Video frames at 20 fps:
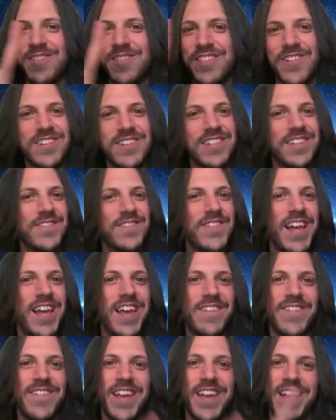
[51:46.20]
the circle of
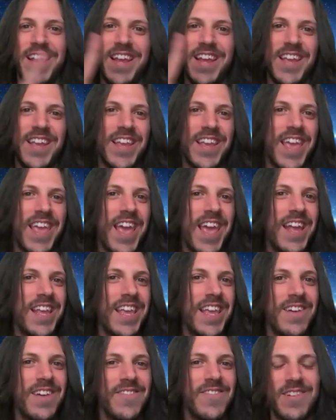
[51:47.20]
life, honey. You
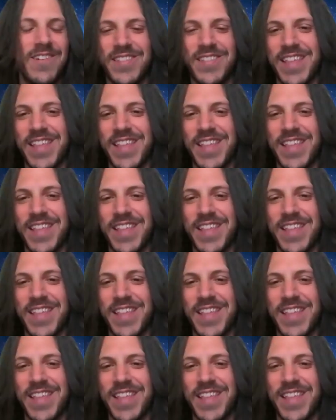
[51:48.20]
can't get one